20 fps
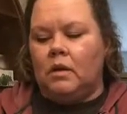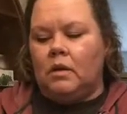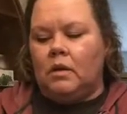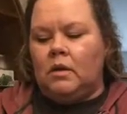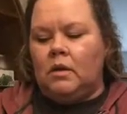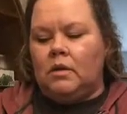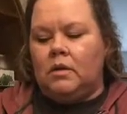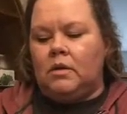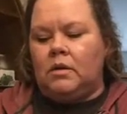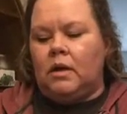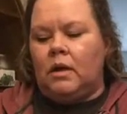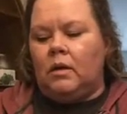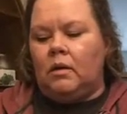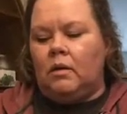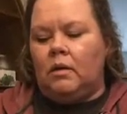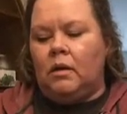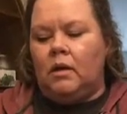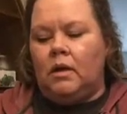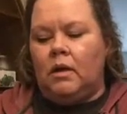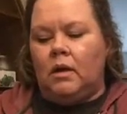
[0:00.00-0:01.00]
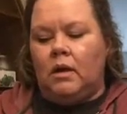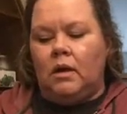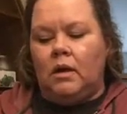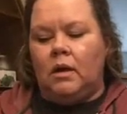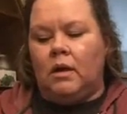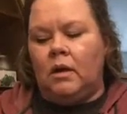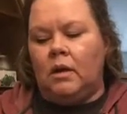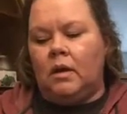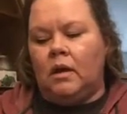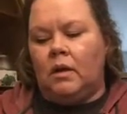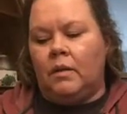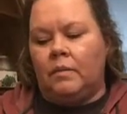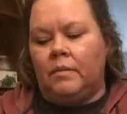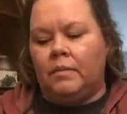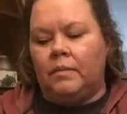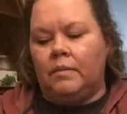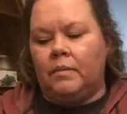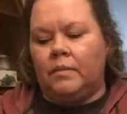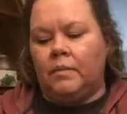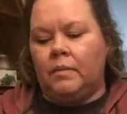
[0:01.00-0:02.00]
So
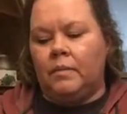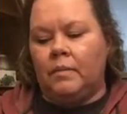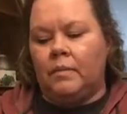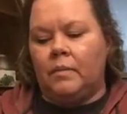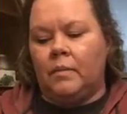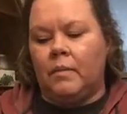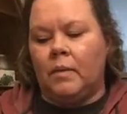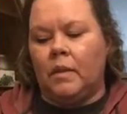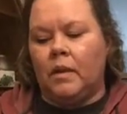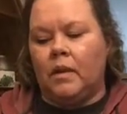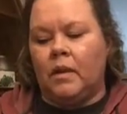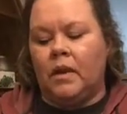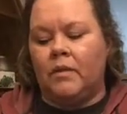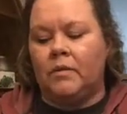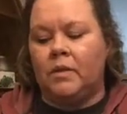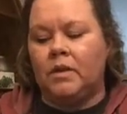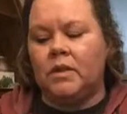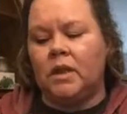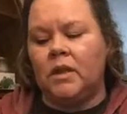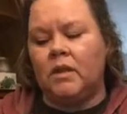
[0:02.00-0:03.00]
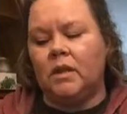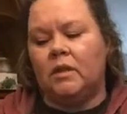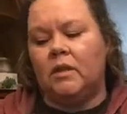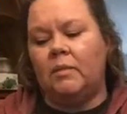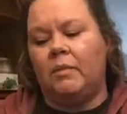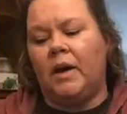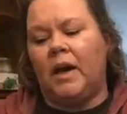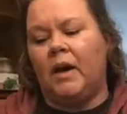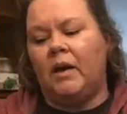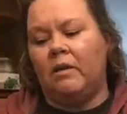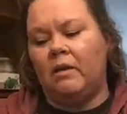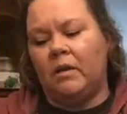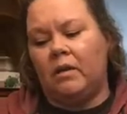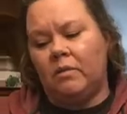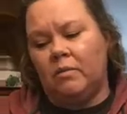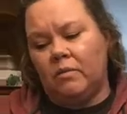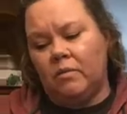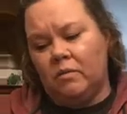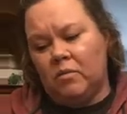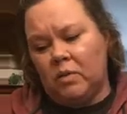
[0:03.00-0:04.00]
at first I thought the battery
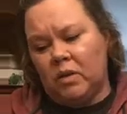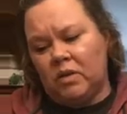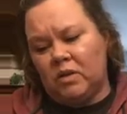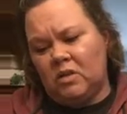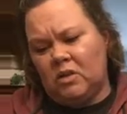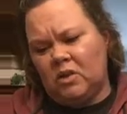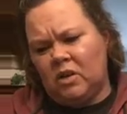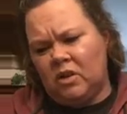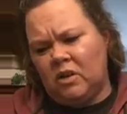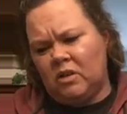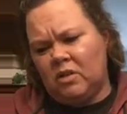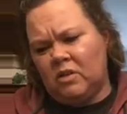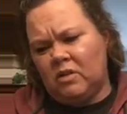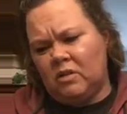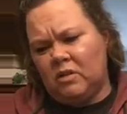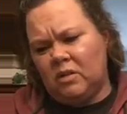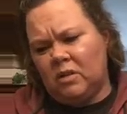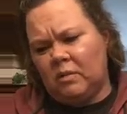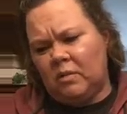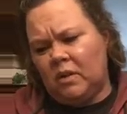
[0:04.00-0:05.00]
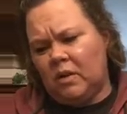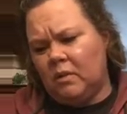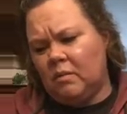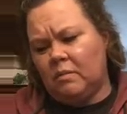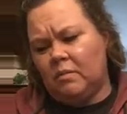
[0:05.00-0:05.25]
wasn't charged or something,